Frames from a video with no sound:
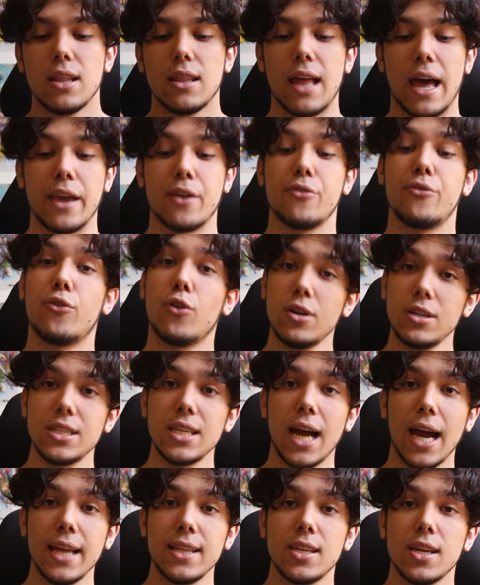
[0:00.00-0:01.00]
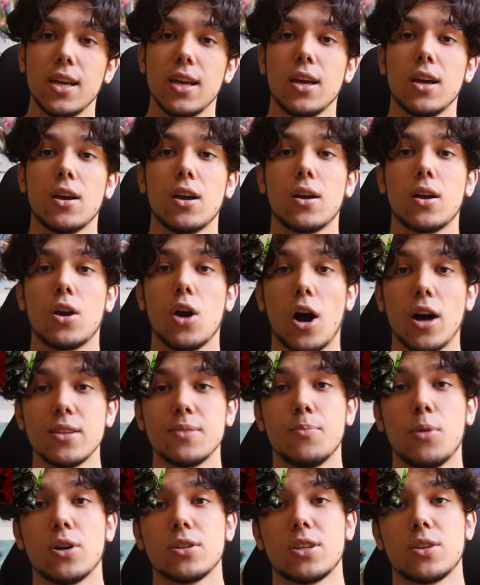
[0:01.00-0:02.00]
like Fortnite,
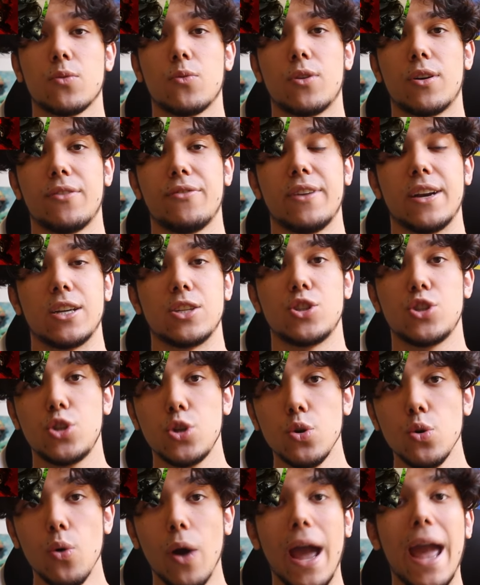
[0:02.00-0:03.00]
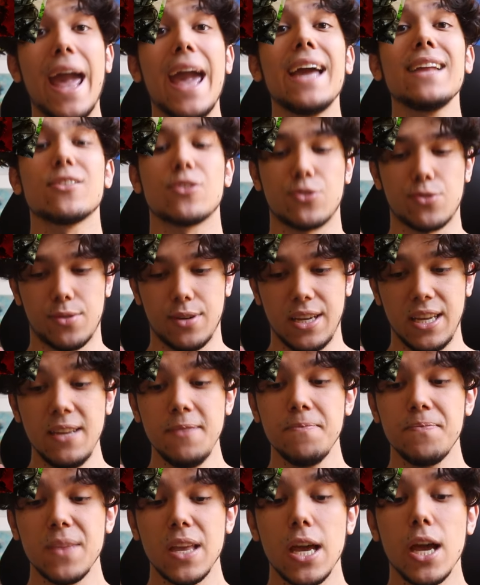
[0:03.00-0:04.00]
COD Modern Warfare 2 and
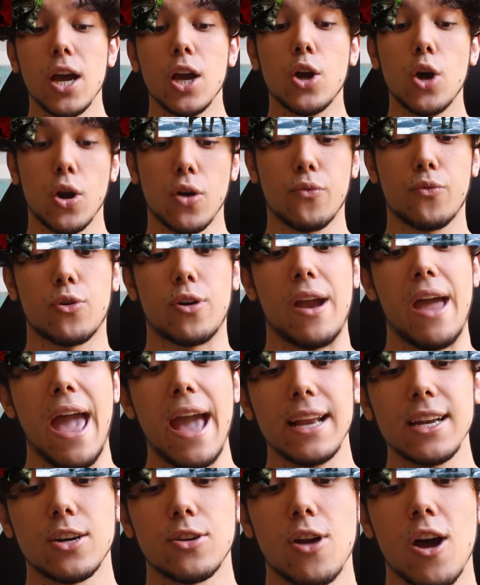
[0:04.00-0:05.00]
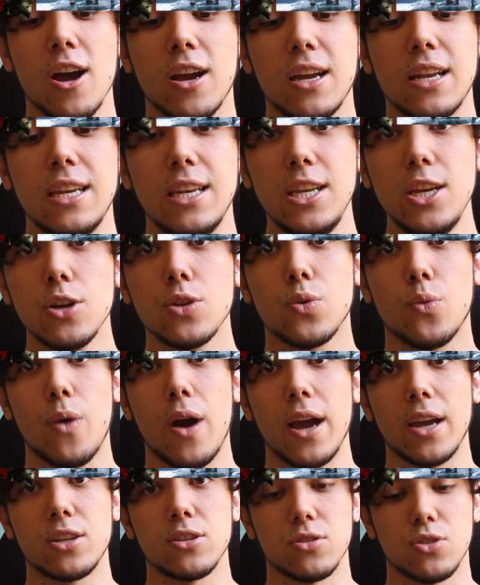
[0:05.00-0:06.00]
3, God of War Ragnarok, Neon
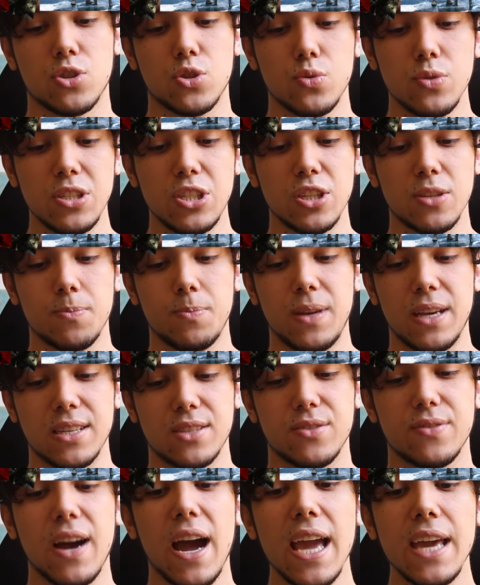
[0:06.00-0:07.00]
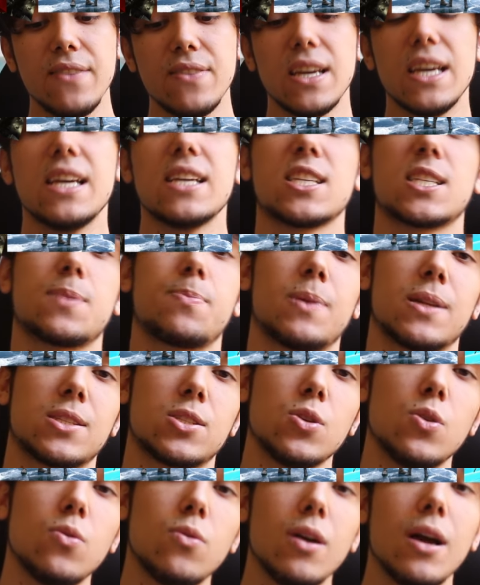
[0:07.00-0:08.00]
White on Switch and PS5,
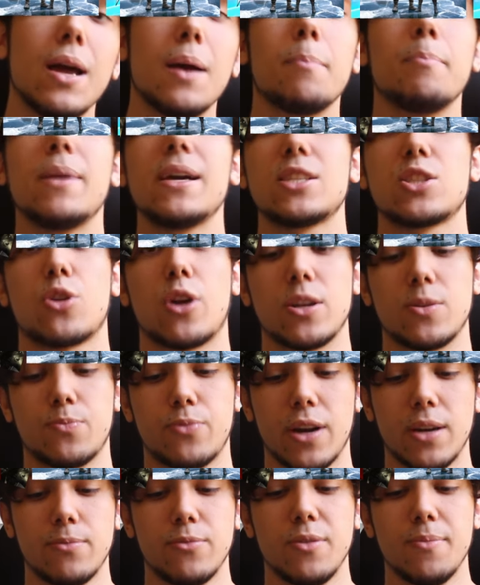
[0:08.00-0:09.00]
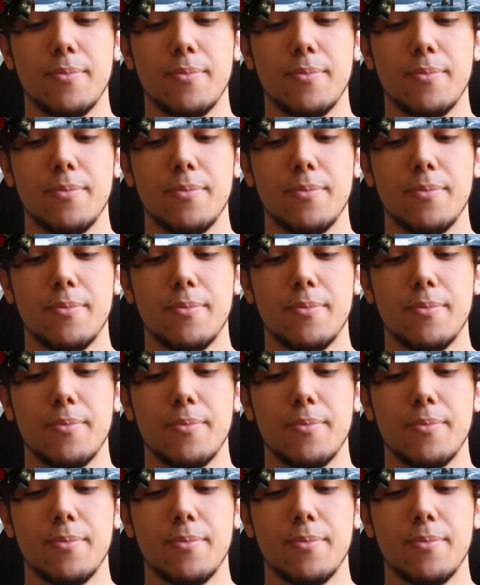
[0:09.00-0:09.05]
Splatoon, Metroid Prime